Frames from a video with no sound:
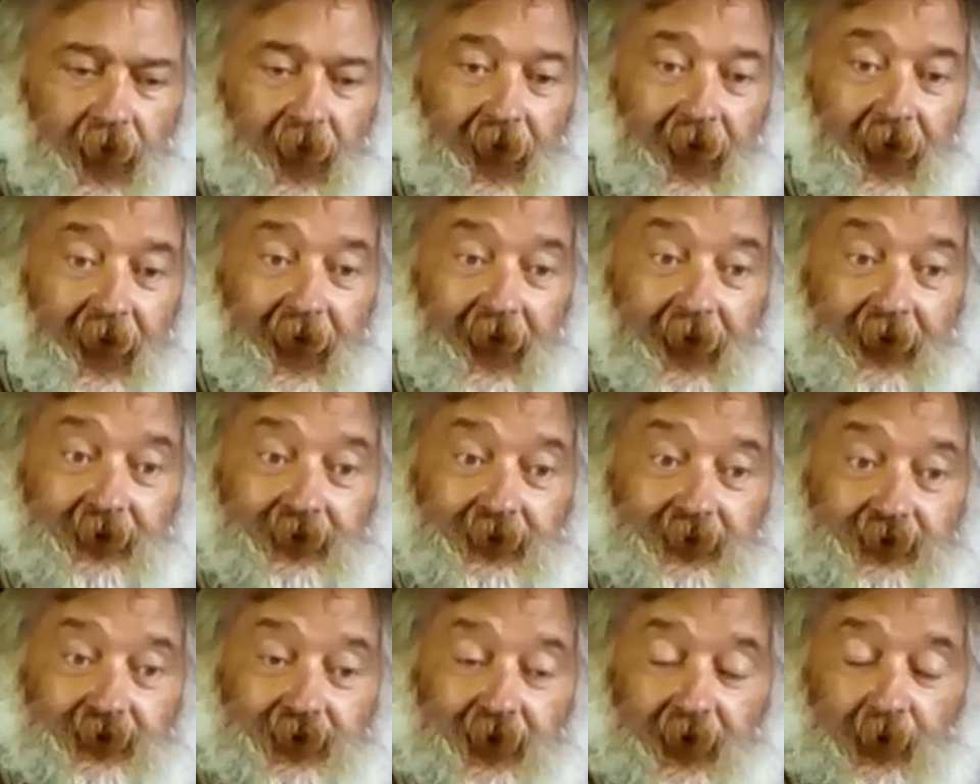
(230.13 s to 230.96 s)

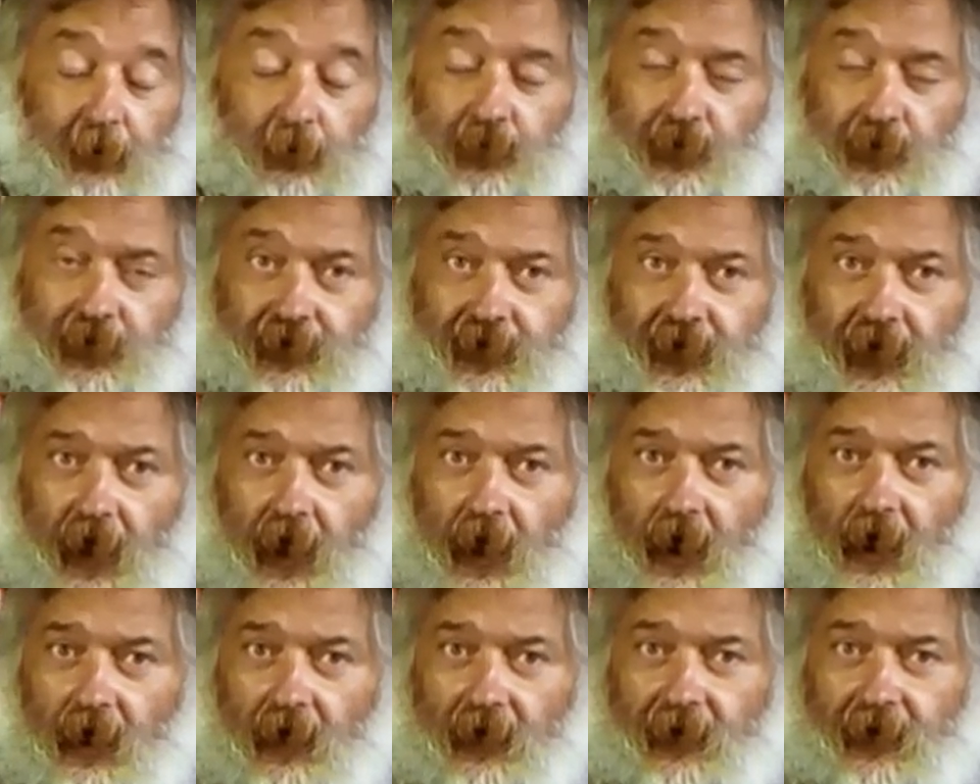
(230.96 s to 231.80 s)
and it would
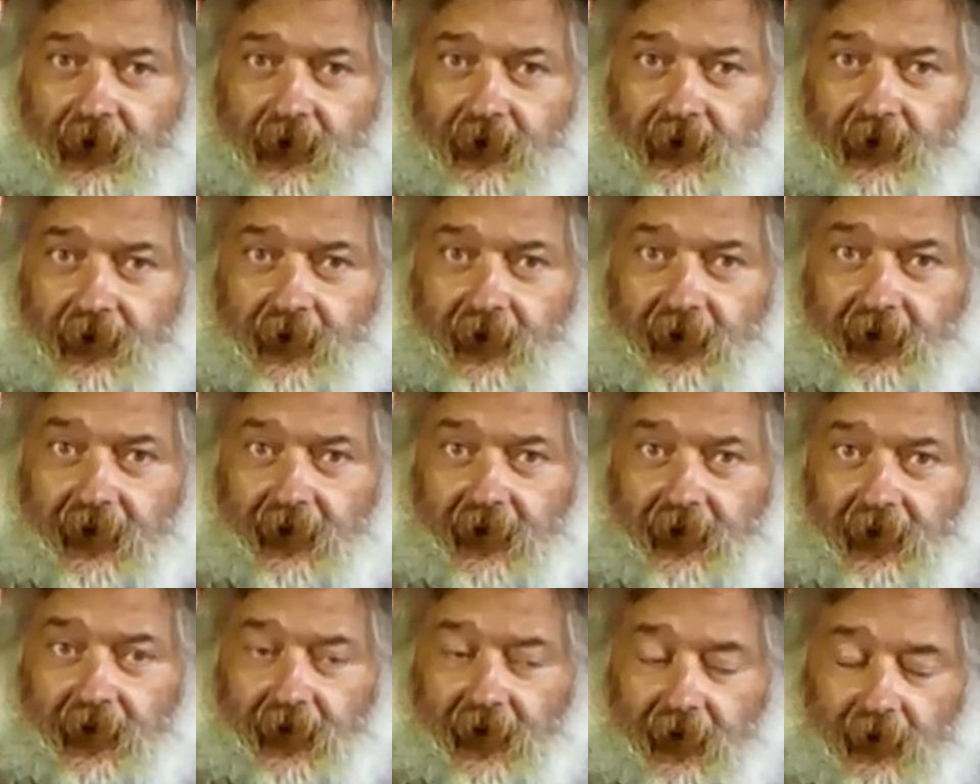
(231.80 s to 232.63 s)
cock,
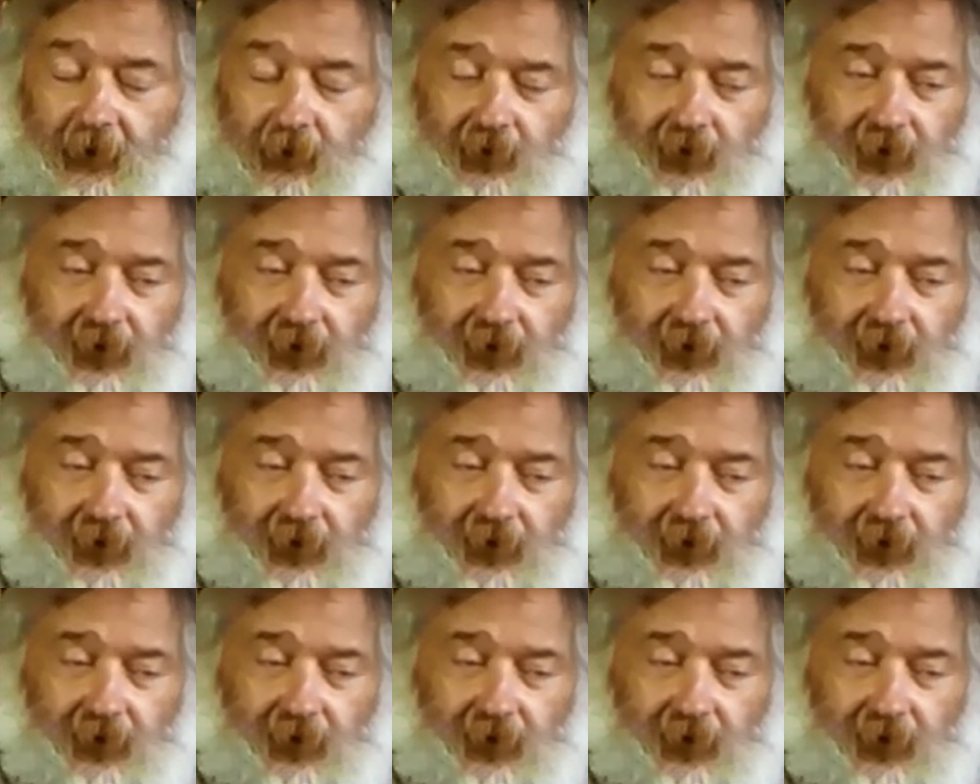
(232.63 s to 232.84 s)
it